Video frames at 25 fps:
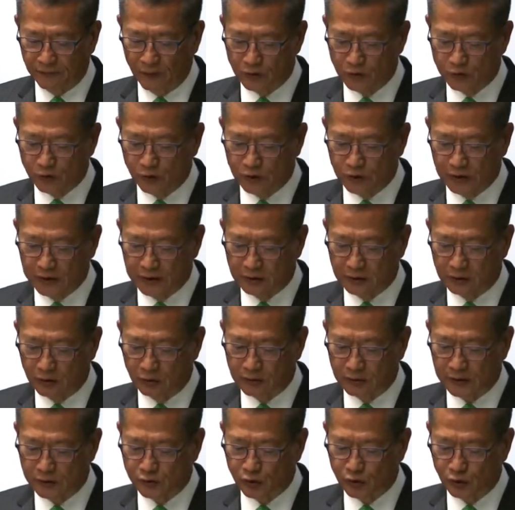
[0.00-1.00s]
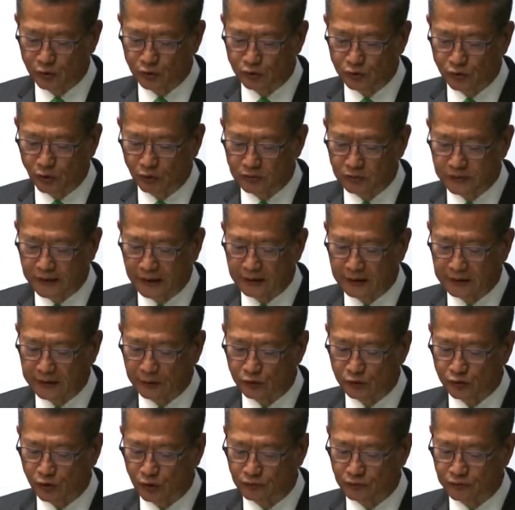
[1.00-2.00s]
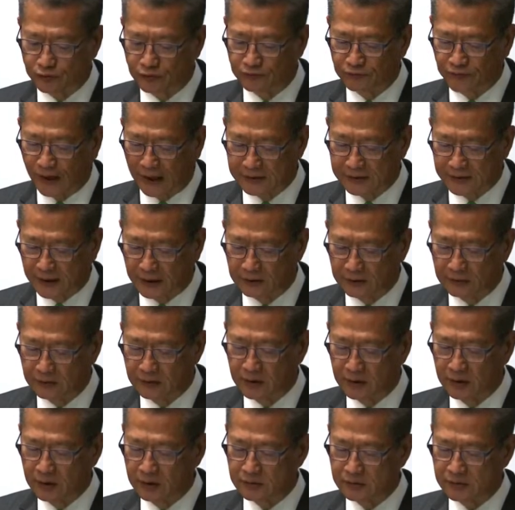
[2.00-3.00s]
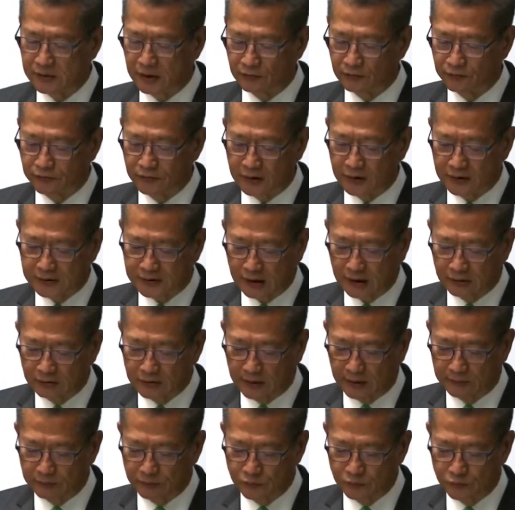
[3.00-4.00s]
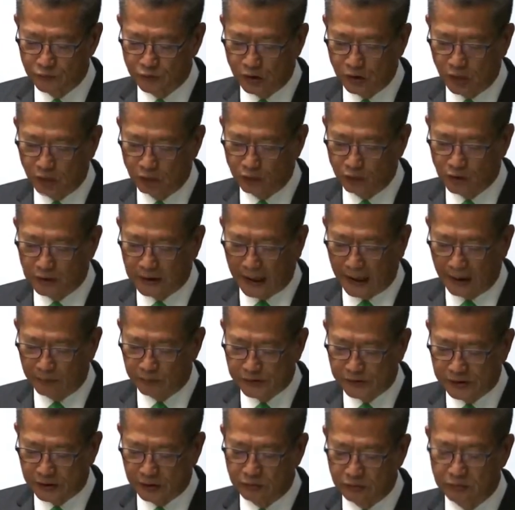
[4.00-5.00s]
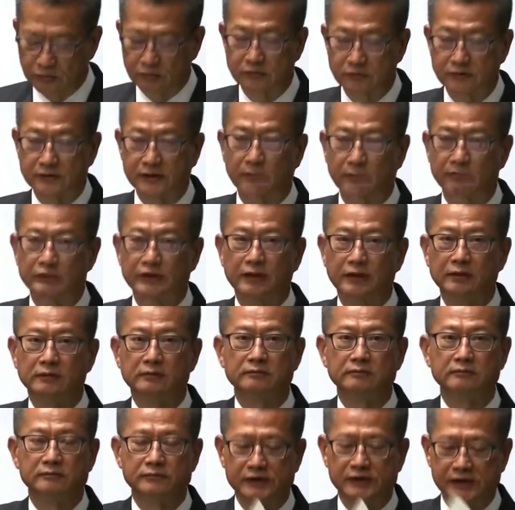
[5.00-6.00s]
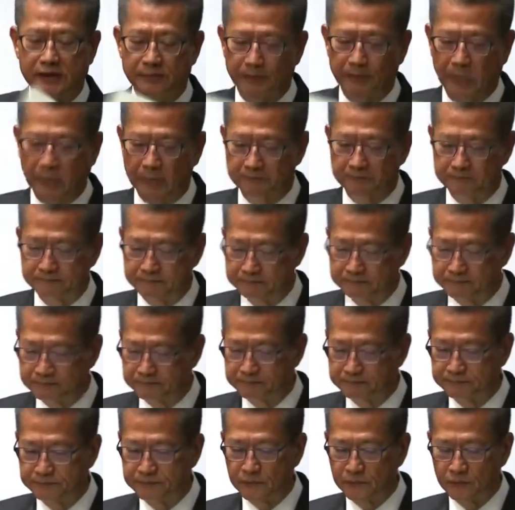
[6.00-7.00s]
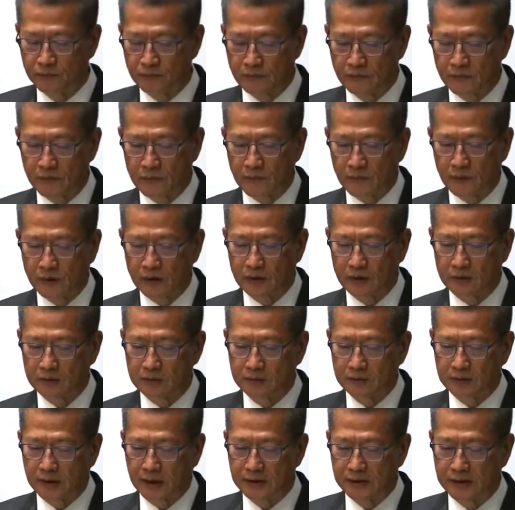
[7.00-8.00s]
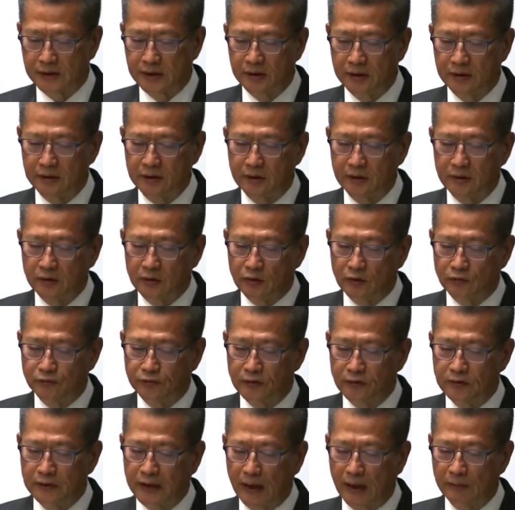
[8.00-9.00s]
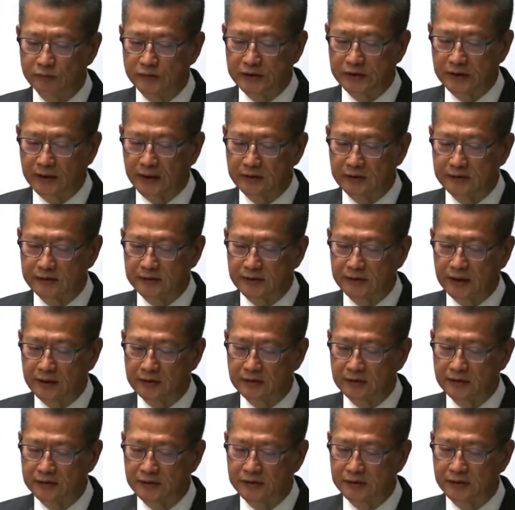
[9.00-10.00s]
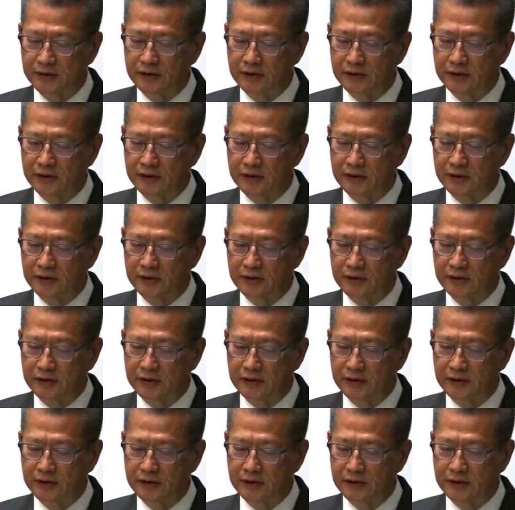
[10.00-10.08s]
in the final tax, final tax payable for the year of assessment 2020 to 21. This will benefit 128,000 businesses and reduce government revenue by $1.05 billion.